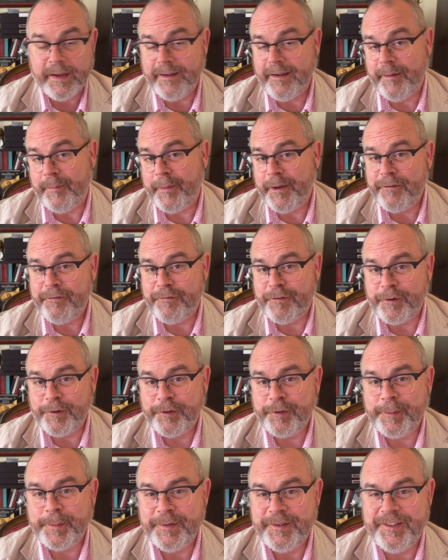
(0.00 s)
got my
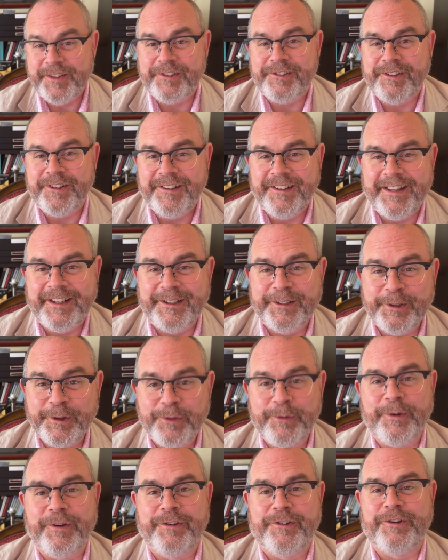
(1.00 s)
first position at a
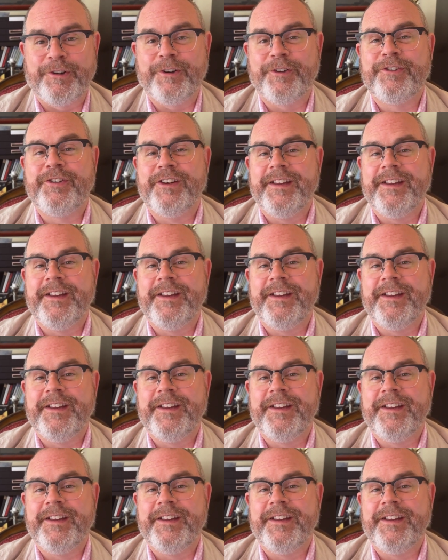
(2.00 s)
Lutheran church